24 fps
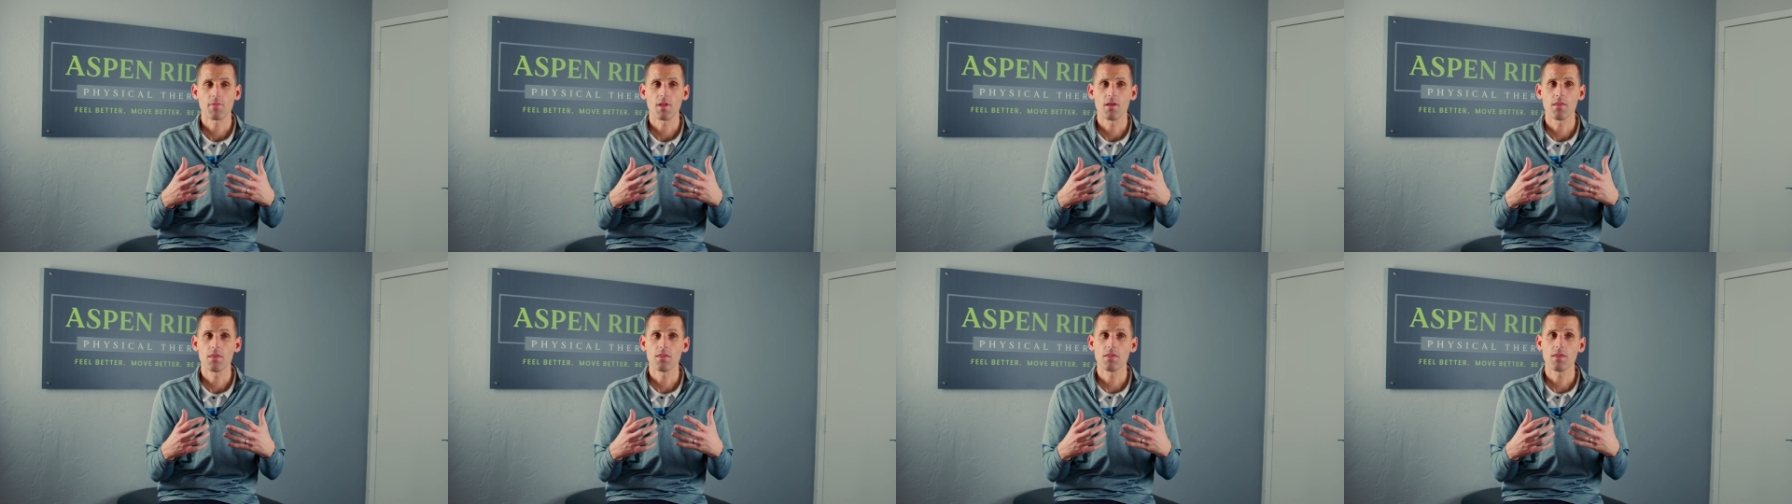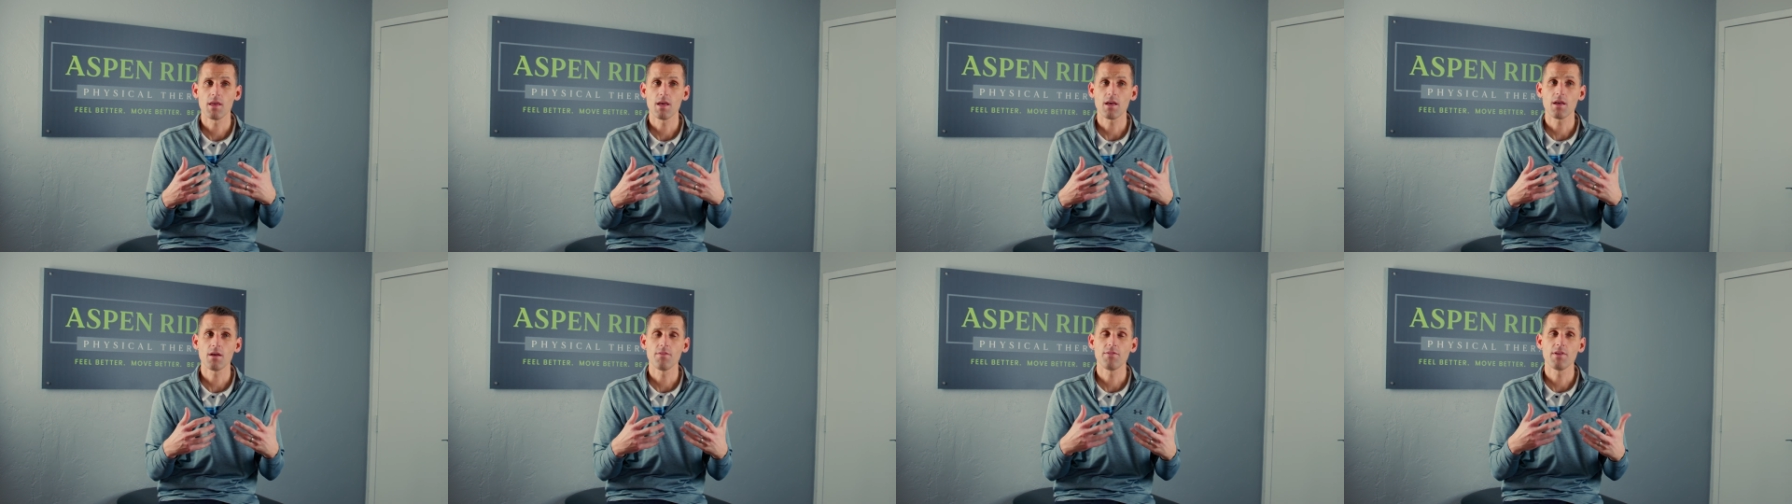
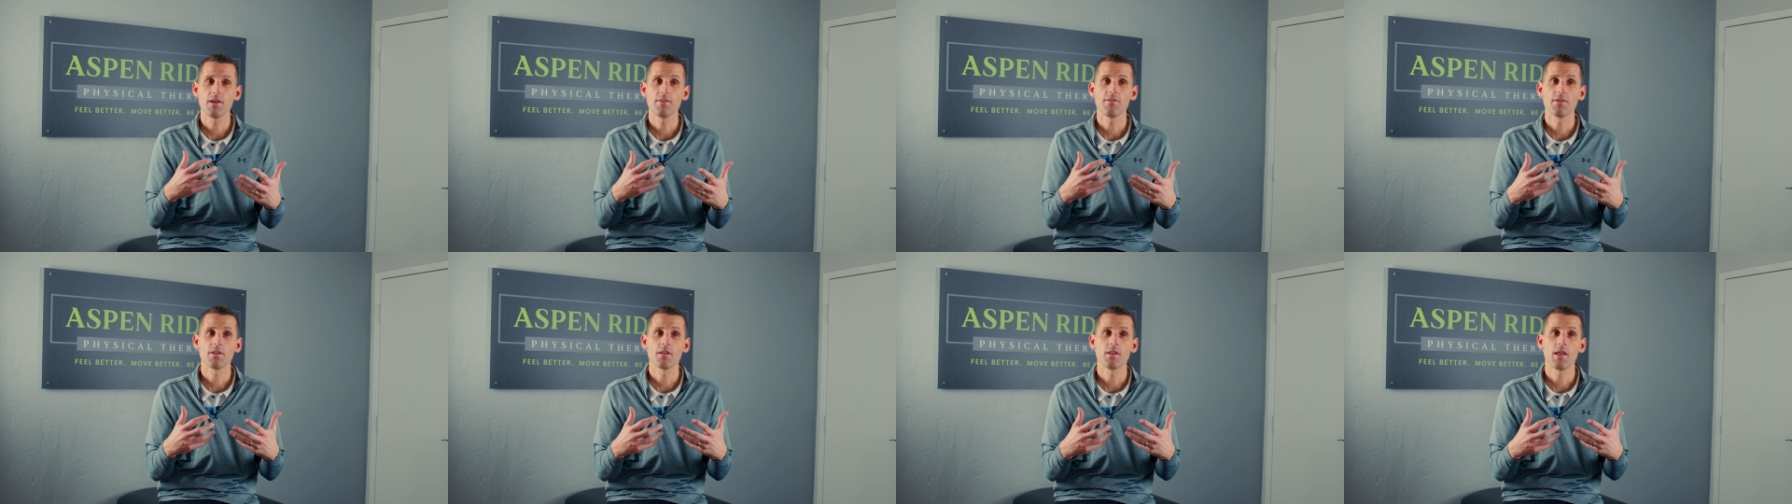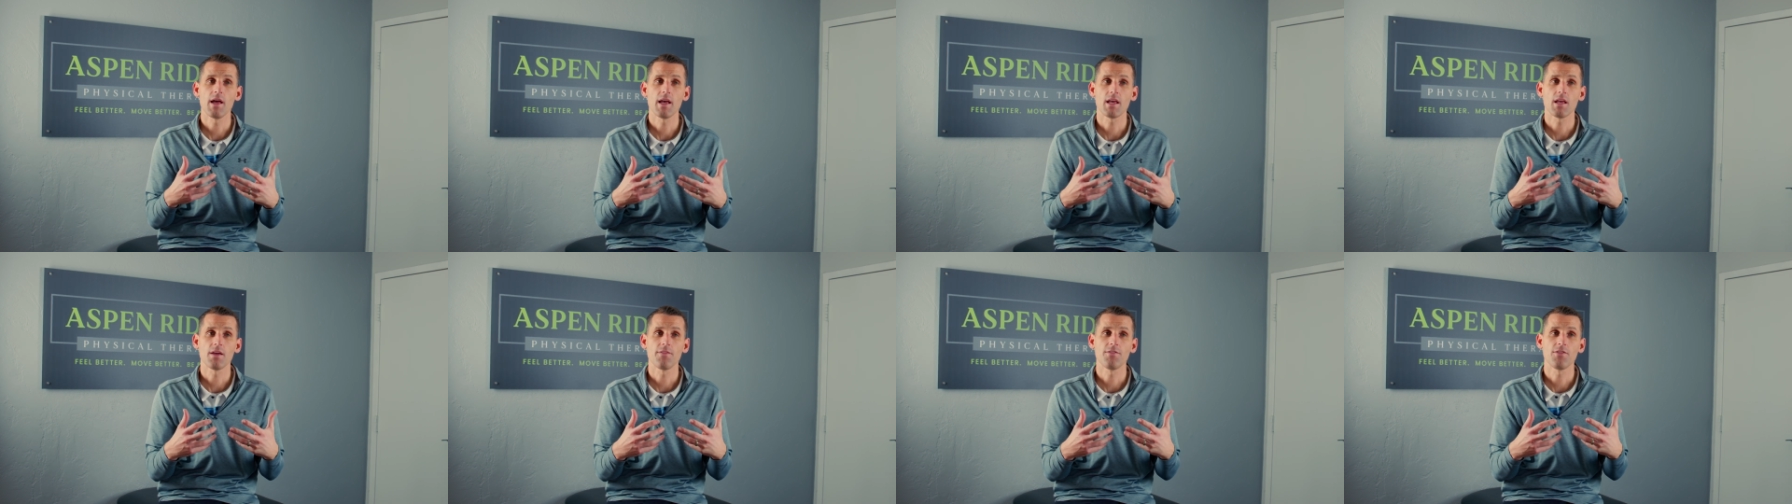Think of even
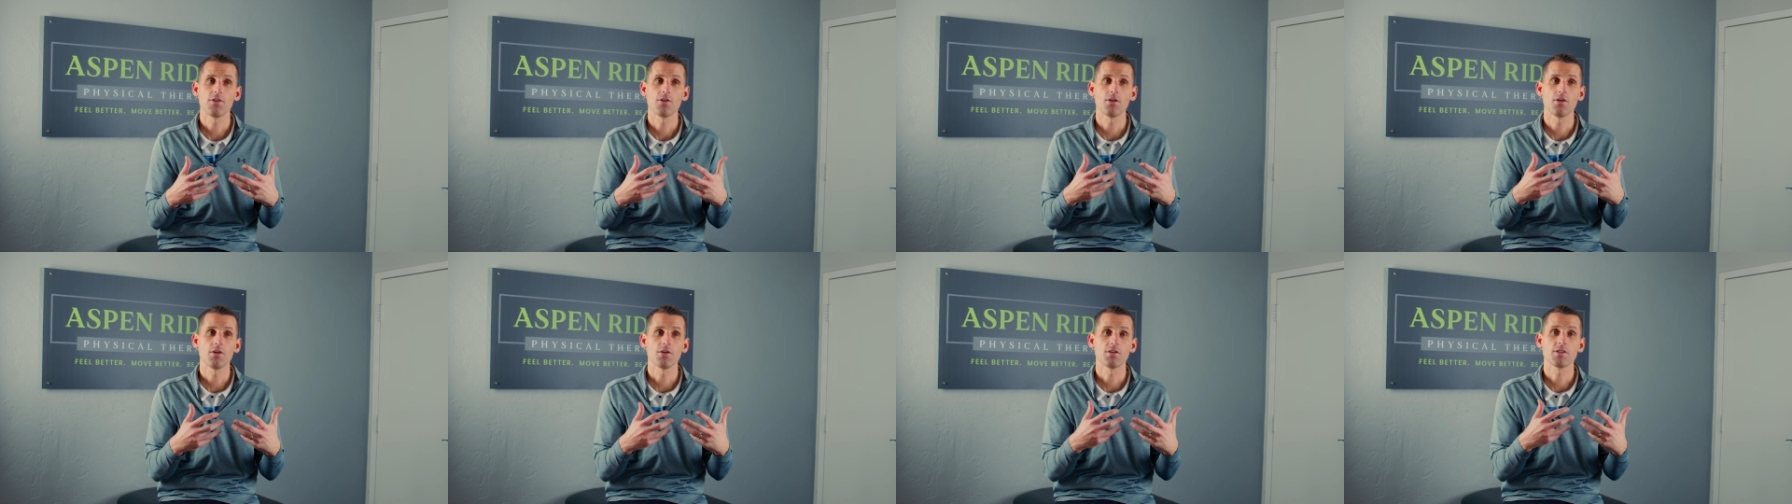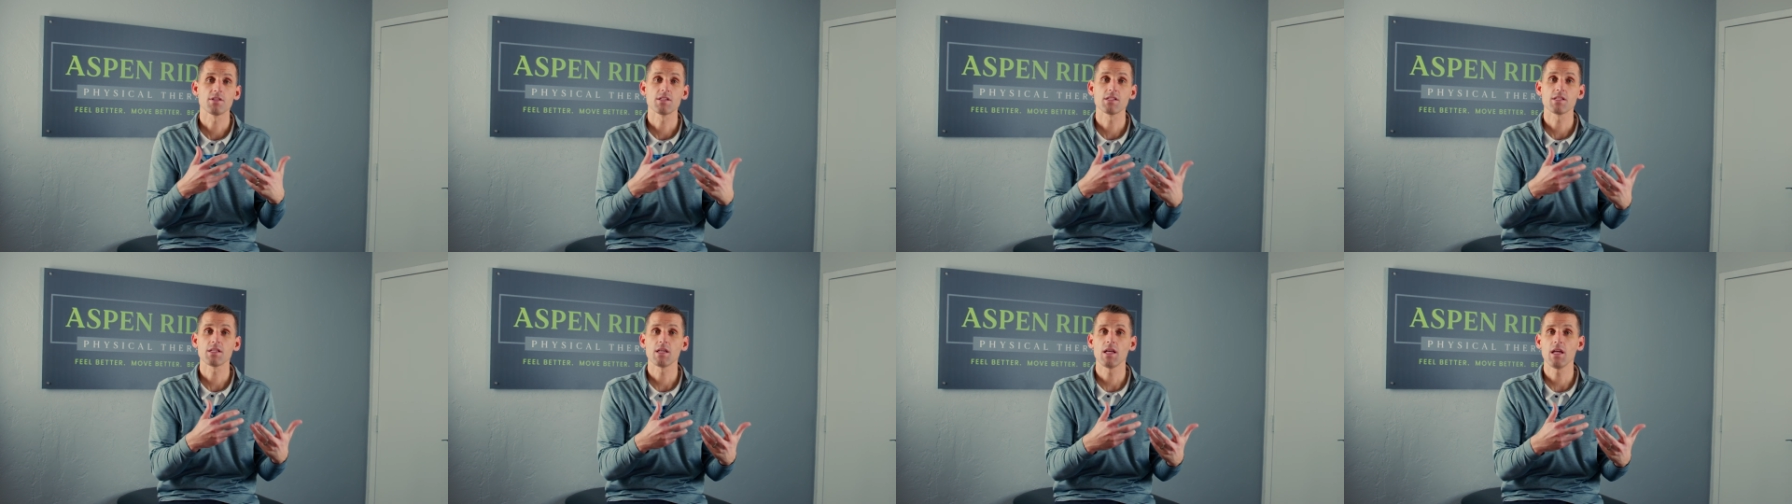like if you're
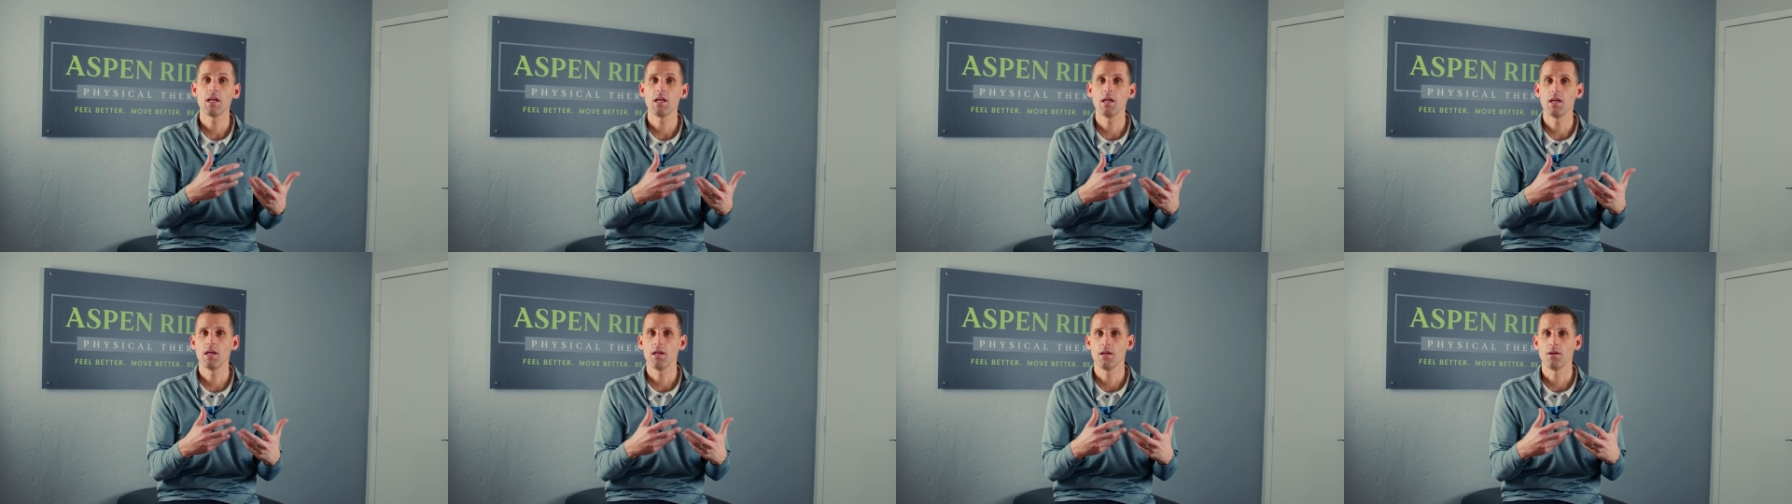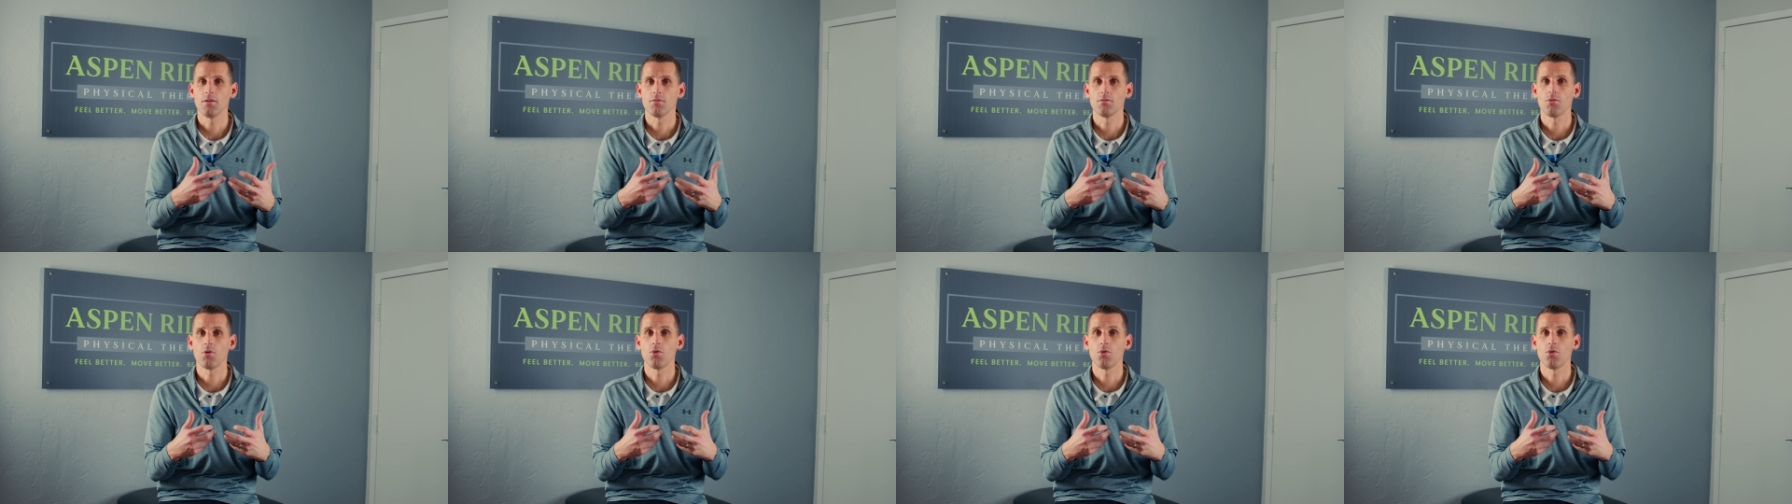skiing